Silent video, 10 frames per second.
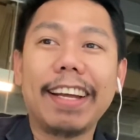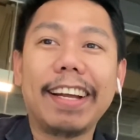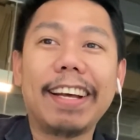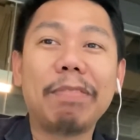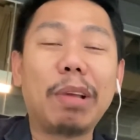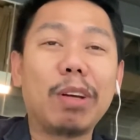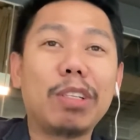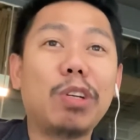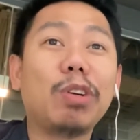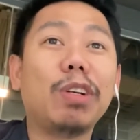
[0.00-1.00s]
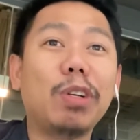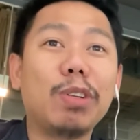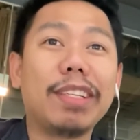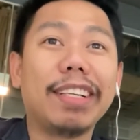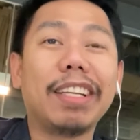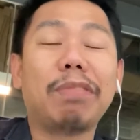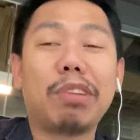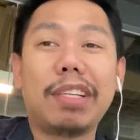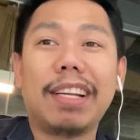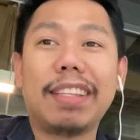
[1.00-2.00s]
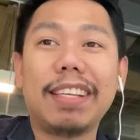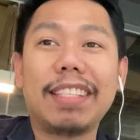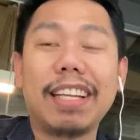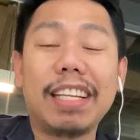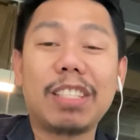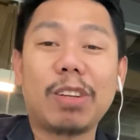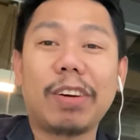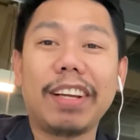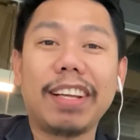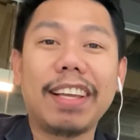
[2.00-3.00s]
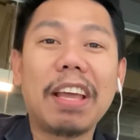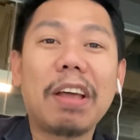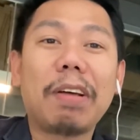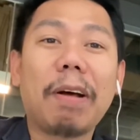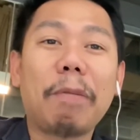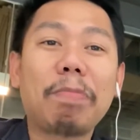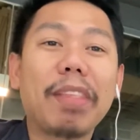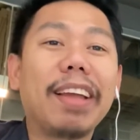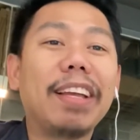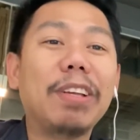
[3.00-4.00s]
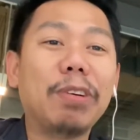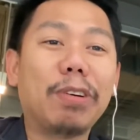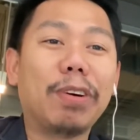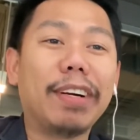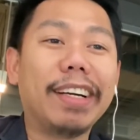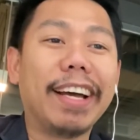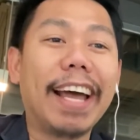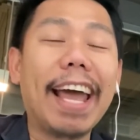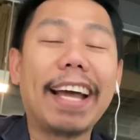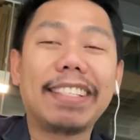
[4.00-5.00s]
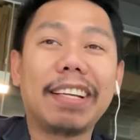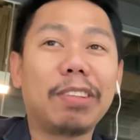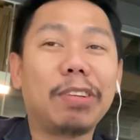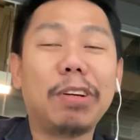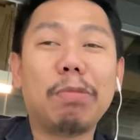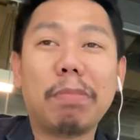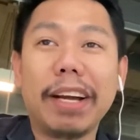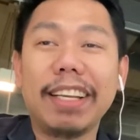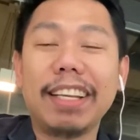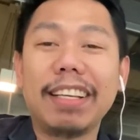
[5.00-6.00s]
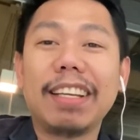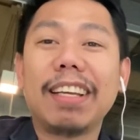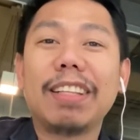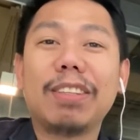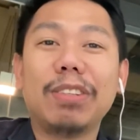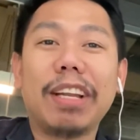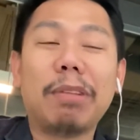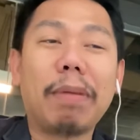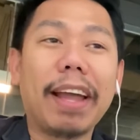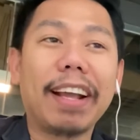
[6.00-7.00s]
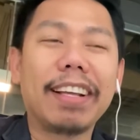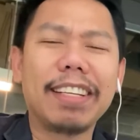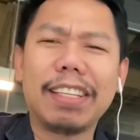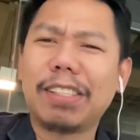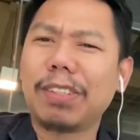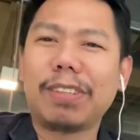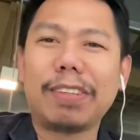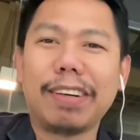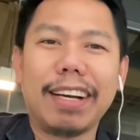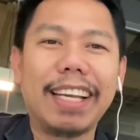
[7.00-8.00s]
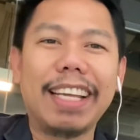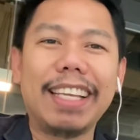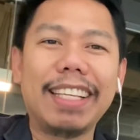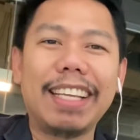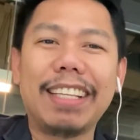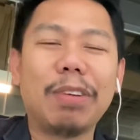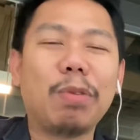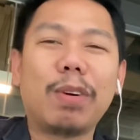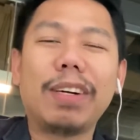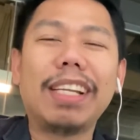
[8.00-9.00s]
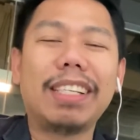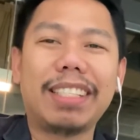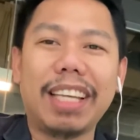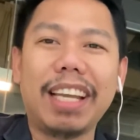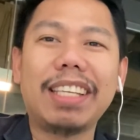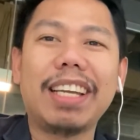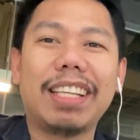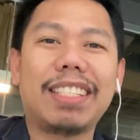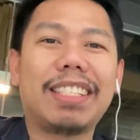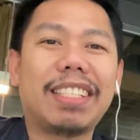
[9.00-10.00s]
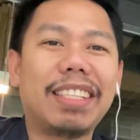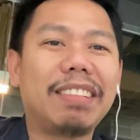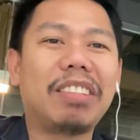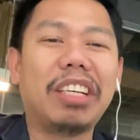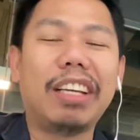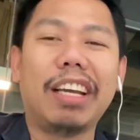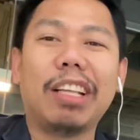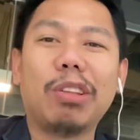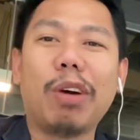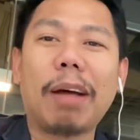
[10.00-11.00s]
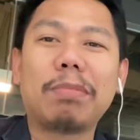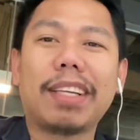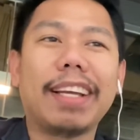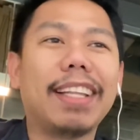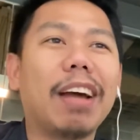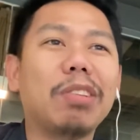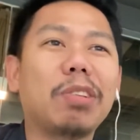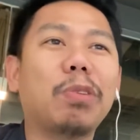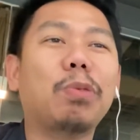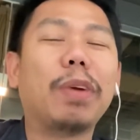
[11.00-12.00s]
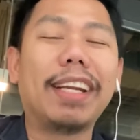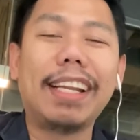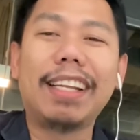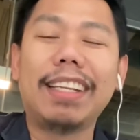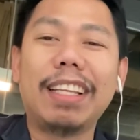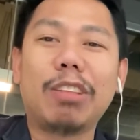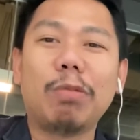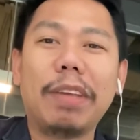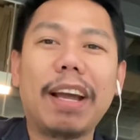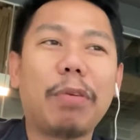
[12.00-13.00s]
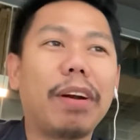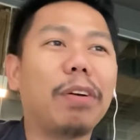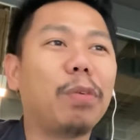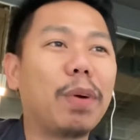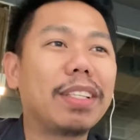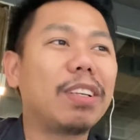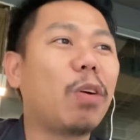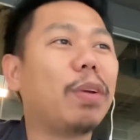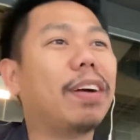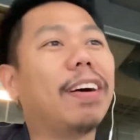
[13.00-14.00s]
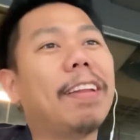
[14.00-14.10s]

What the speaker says: because you're using their facilities in storing your asset or your money to their bank. So the world is changing, it's turning into upside down. So we really need to be aware on what's going on